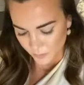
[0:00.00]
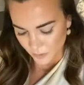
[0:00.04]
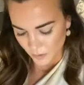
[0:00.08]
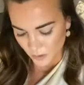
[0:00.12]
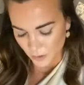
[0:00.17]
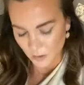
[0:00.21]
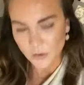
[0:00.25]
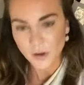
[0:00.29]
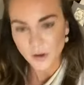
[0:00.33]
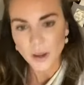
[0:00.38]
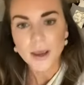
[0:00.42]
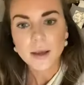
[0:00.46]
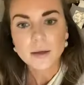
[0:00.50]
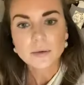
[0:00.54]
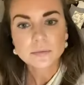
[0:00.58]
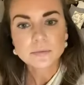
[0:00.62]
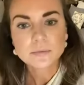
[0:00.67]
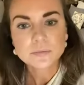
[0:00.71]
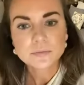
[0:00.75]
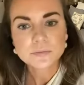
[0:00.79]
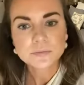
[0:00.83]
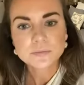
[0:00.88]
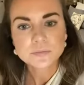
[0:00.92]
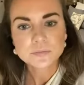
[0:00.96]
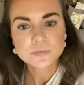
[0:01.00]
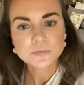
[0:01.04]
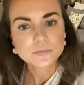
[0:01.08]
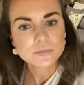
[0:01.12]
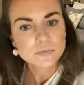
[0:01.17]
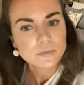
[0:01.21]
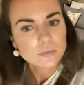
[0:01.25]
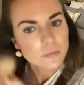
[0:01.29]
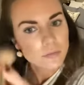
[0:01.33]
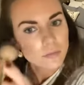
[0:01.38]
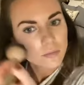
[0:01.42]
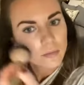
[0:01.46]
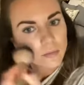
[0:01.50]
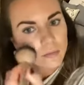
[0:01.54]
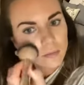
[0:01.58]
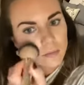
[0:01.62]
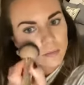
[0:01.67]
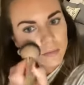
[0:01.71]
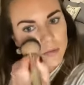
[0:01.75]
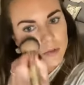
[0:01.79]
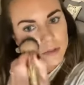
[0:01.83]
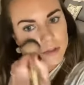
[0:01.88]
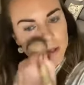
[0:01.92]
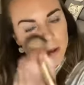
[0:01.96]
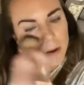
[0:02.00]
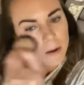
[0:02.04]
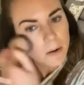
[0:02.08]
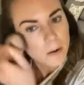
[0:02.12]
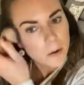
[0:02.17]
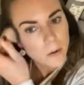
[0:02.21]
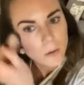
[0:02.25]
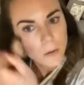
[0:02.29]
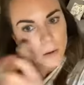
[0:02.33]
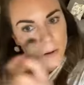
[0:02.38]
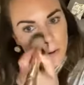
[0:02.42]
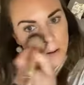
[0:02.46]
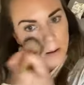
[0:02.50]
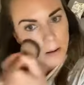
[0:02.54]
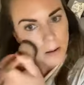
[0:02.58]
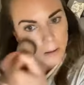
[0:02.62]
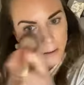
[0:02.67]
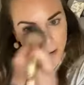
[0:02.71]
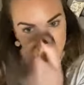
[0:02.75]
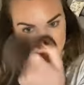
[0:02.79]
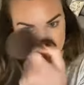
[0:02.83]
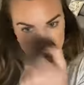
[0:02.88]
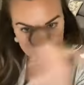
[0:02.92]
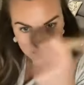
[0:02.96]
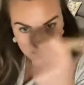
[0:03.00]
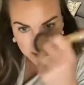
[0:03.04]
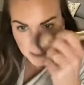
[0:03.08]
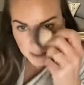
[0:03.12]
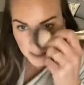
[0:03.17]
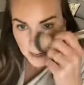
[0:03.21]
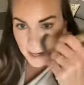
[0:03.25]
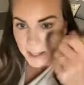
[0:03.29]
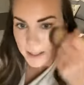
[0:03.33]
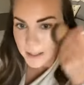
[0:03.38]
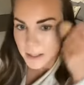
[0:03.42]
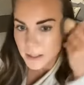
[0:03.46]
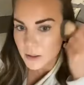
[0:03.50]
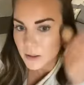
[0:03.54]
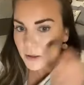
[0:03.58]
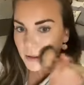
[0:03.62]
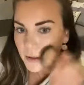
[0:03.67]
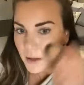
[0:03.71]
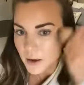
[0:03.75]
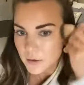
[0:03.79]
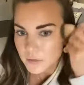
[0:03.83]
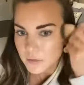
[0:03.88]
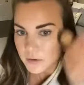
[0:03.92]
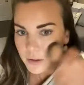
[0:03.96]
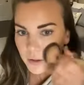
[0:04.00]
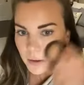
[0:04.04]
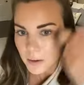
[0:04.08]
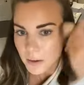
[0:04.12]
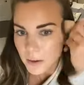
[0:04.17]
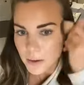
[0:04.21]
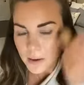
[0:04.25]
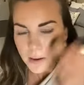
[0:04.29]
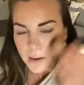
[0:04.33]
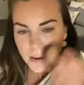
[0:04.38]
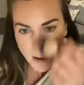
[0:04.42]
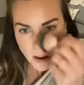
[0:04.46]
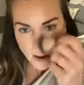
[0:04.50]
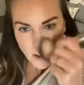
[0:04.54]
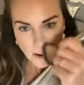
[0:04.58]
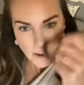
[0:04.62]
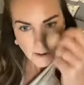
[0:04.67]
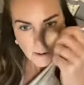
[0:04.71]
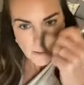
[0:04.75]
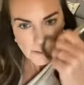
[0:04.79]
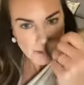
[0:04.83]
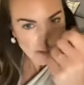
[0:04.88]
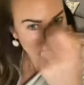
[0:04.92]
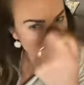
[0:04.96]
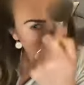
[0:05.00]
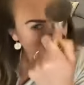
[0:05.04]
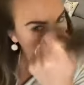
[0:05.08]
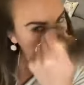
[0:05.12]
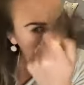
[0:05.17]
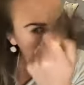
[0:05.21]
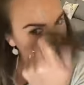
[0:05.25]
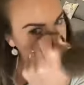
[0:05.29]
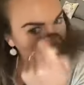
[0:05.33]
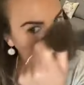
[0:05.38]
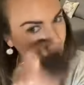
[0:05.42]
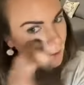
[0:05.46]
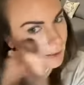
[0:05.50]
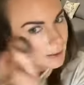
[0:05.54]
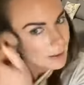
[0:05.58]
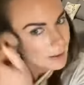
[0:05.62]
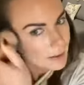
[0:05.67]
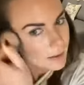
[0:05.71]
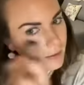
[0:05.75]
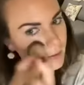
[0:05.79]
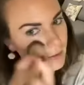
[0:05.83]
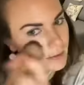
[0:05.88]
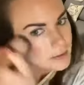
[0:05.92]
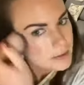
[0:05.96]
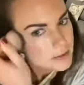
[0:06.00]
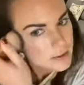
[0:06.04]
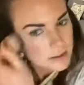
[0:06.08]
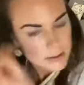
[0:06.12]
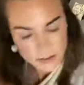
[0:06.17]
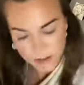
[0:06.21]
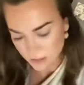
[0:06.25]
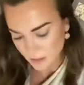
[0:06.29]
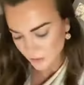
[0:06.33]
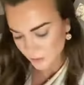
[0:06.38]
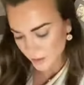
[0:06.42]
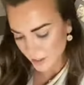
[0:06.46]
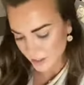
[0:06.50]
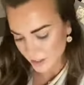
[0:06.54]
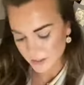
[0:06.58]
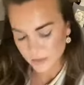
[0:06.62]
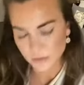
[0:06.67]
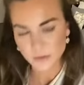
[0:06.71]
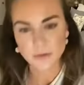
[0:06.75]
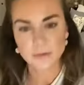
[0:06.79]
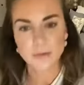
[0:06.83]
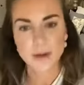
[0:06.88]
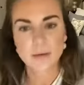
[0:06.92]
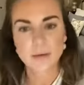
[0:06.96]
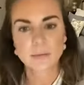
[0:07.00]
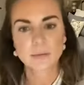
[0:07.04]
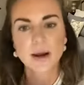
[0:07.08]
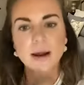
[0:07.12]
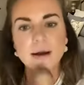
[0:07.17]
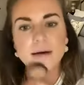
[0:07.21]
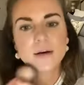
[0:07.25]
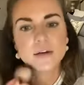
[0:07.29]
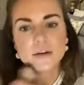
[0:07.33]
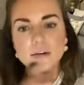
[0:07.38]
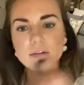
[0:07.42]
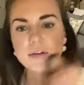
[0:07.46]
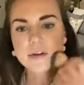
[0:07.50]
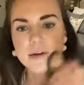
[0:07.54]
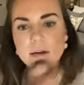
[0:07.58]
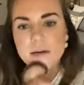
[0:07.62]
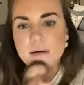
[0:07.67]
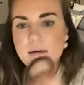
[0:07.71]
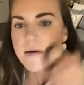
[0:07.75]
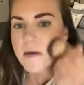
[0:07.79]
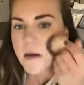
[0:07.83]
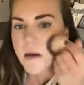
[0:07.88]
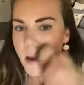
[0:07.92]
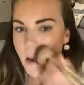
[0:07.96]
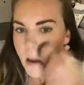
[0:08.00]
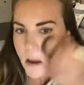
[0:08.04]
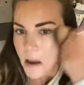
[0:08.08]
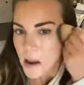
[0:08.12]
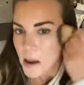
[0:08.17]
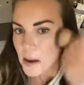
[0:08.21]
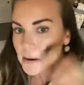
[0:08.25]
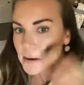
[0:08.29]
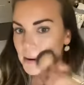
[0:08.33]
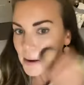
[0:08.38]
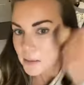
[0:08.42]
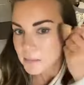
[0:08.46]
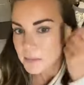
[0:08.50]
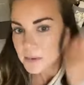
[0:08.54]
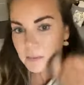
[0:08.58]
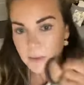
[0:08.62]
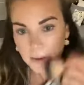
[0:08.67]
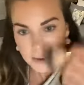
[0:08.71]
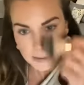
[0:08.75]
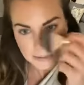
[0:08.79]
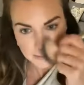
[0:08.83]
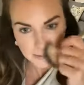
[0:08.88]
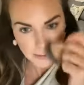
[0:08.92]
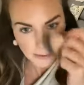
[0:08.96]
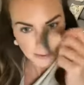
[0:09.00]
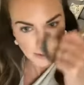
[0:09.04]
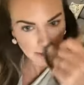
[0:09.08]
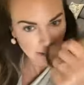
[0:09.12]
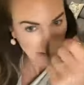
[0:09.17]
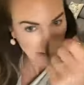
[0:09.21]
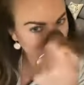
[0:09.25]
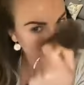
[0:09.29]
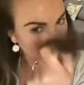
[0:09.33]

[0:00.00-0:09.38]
Okay. So Gretchen and Katie, you're gonna have to watch the beginning of this and see what I did with my brows and tell me what you think.